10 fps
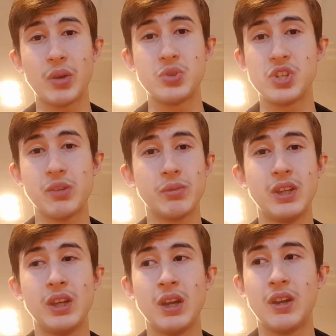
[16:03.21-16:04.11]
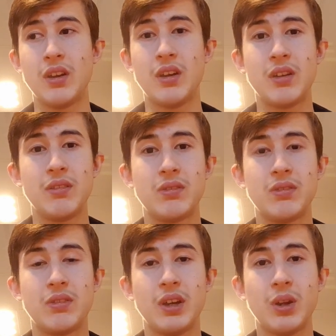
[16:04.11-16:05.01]
Who genuinely,
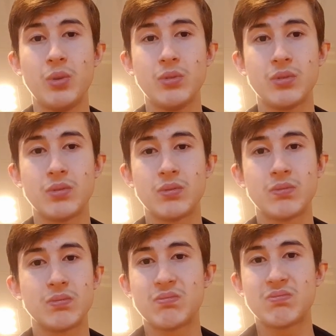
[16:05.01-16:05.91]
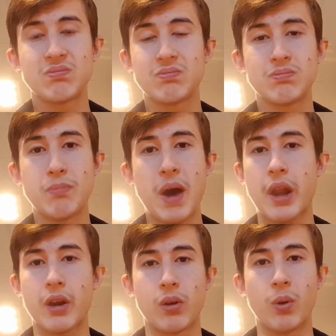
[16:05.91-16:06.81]
they don't
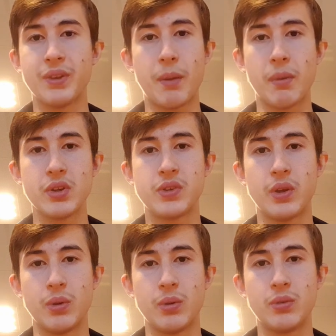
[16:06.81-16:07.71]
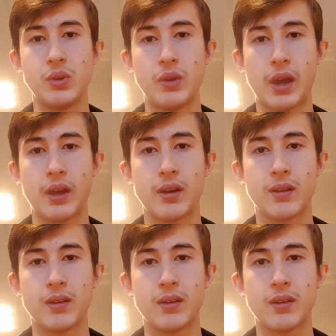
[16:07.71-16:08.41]
matter all that much to you, do they?